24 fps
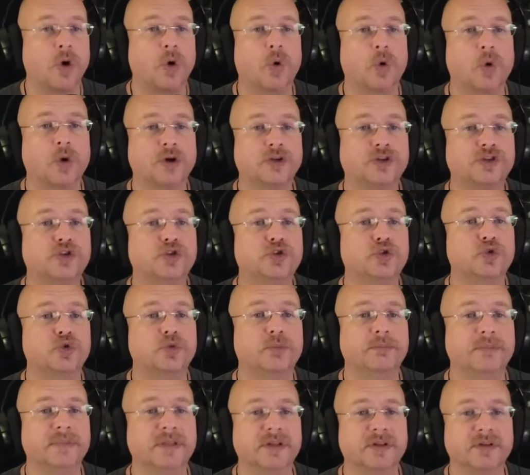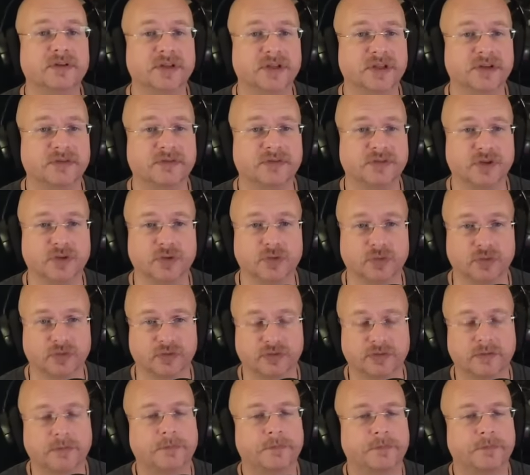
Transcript: or 2 million views.